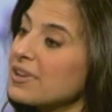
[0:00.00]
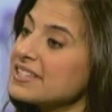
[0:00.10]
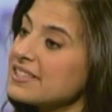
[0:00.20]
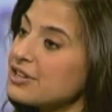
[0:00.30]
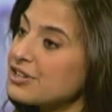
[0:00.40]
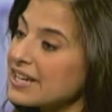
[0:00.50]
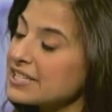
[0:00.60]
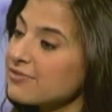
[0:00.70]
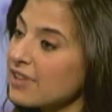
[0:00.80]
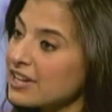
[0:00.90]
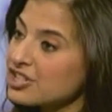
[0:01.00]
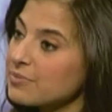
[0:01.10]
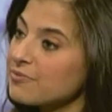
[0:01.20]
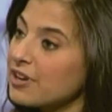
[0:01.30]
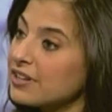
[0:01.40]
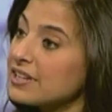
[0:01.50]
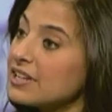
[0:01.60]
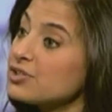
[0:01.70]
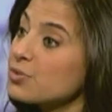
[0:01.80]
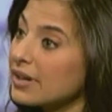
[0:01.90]
raising their next flagship fund
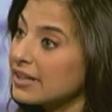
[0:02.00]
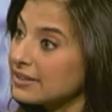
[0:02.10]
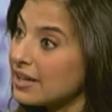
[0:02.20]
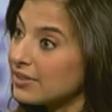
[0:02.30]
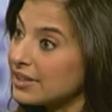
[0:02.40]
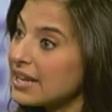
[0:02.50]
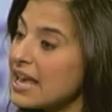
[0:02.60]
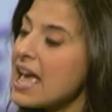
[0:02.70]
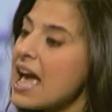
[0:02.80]
in twenty eleven.